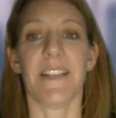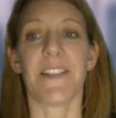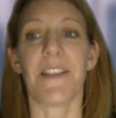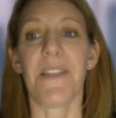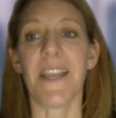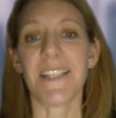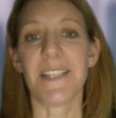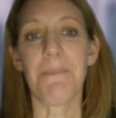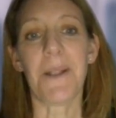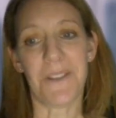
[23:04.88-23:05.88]
So that's
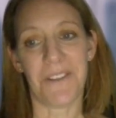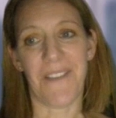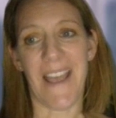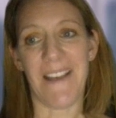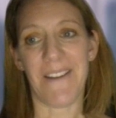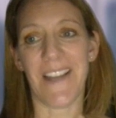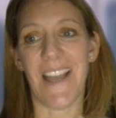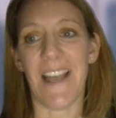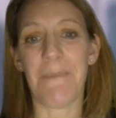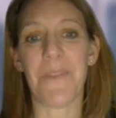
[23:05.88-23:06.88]
the bulk of our
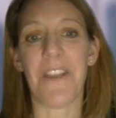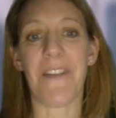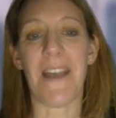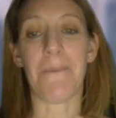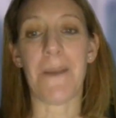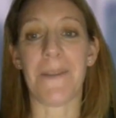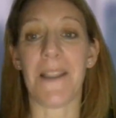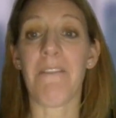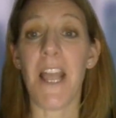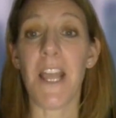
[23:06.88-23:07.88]

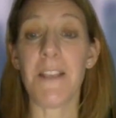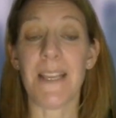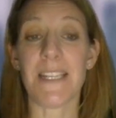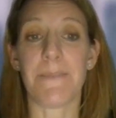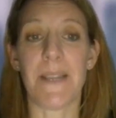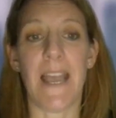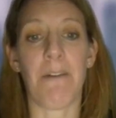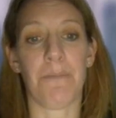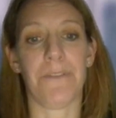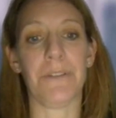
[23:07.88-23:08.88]
webinar. I hope that's been
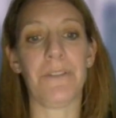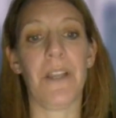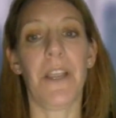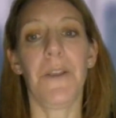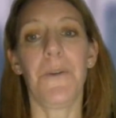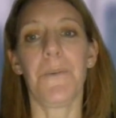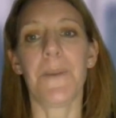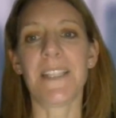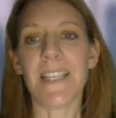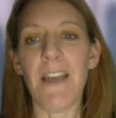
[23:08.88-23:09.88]
helpful.
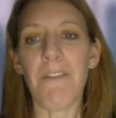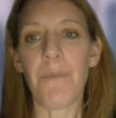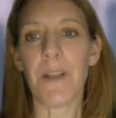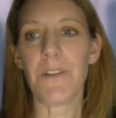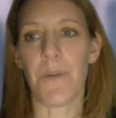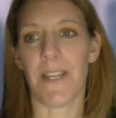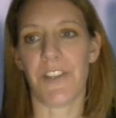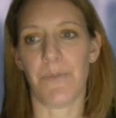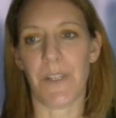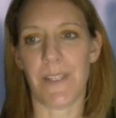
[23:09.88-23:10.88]
We did have one
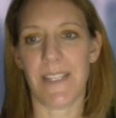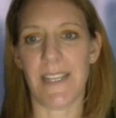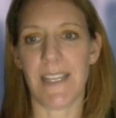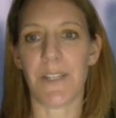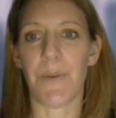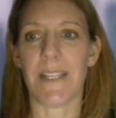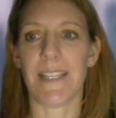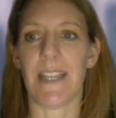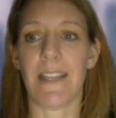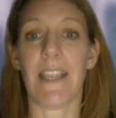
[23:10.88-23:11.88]
question which was sent in to us
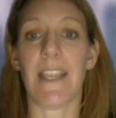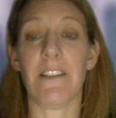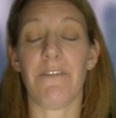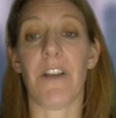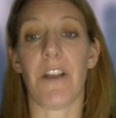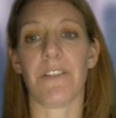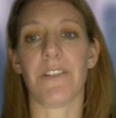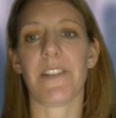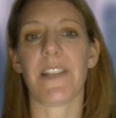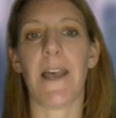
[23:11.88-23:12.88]
in
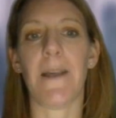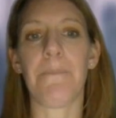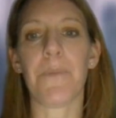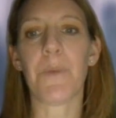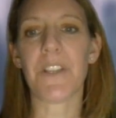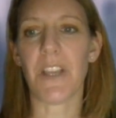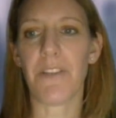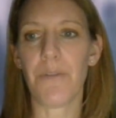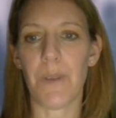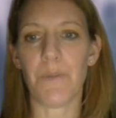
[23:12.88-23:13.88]
advance, which I
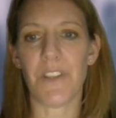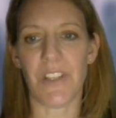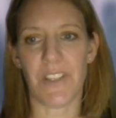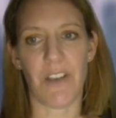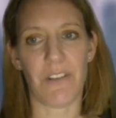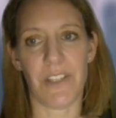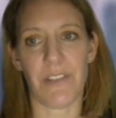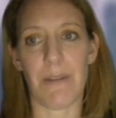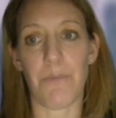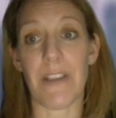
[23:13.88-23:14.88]
thought we would just
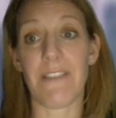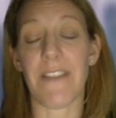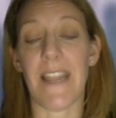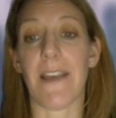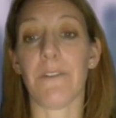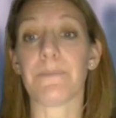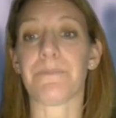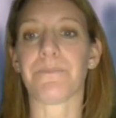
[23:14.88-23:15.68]
answer in brief now.